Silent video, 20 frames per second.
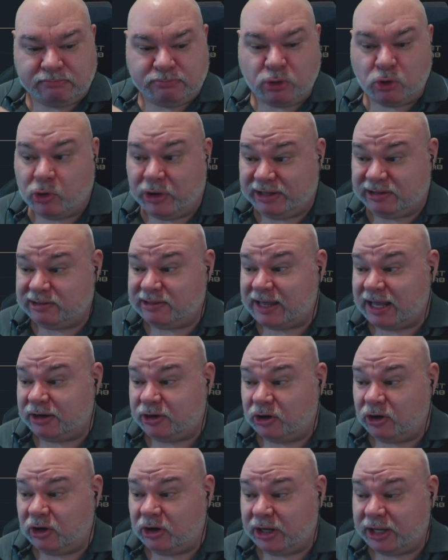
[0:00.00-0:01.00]
point that
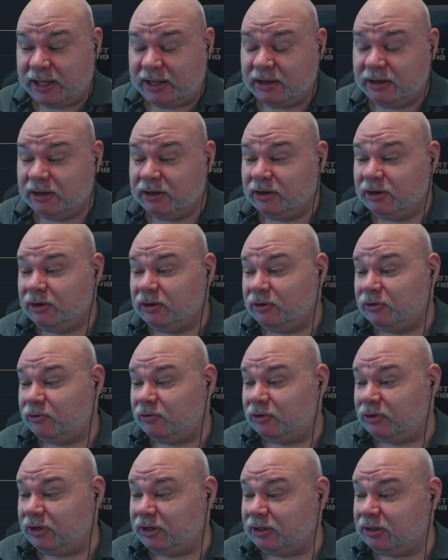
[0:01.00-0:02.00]
high,
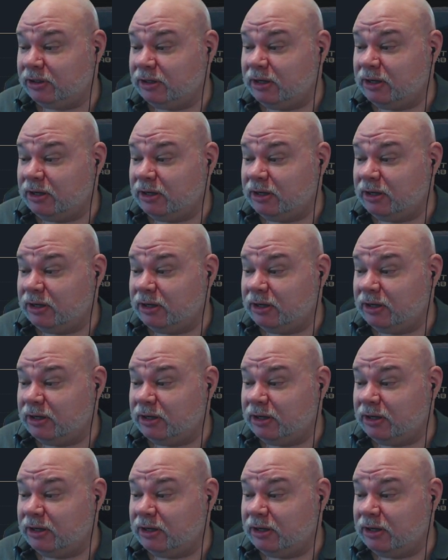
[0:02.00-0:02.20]
right?